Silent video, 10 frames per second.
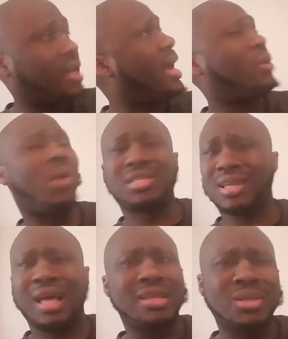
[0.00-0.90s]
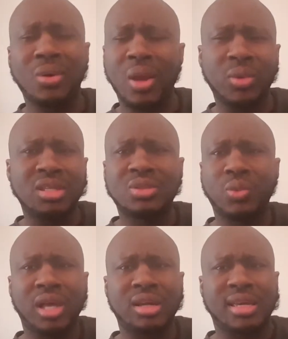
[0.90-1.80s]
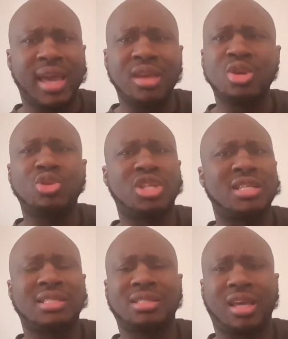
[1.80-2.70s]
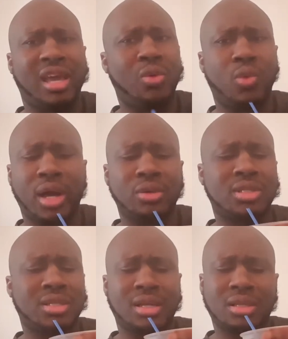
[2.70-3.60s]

Like, what the hell is going on with this weather? Can't you just stay one...